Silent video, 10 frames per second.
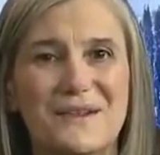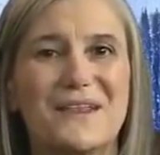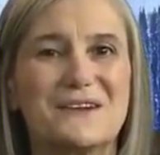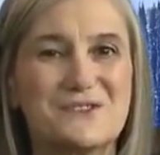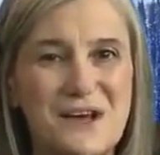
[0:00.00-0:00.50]

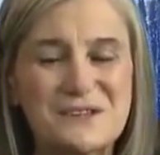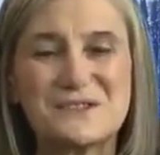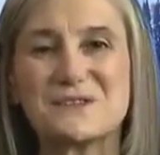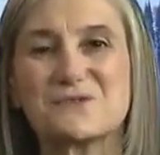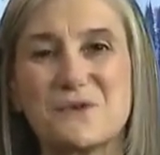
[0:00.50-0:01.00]
then
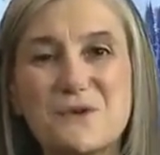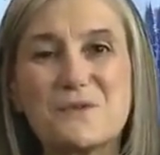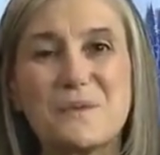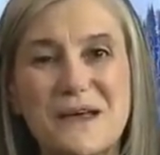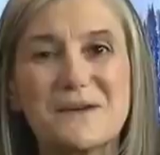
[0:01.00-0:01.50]
Justice
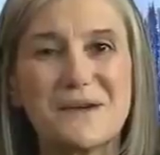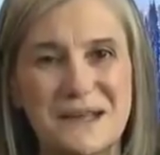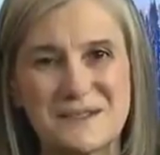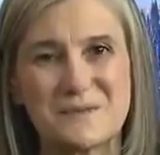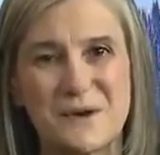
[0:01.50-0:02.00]
Ruth Bader
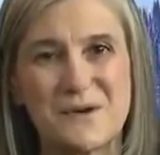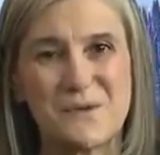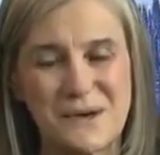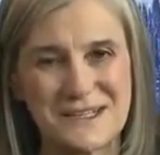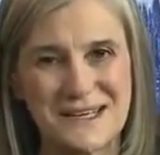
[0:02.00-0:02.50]

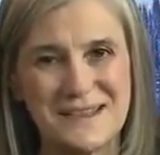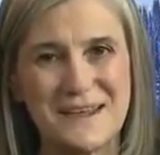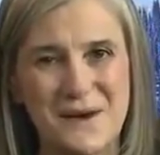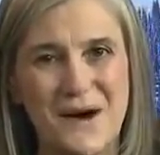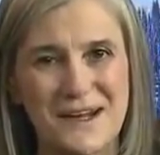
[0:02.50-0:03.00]
Ginsburg was in
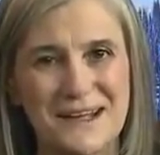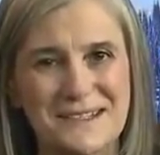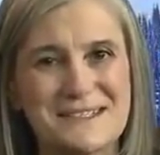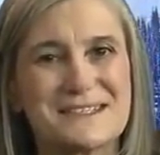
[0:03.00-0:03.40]
the audience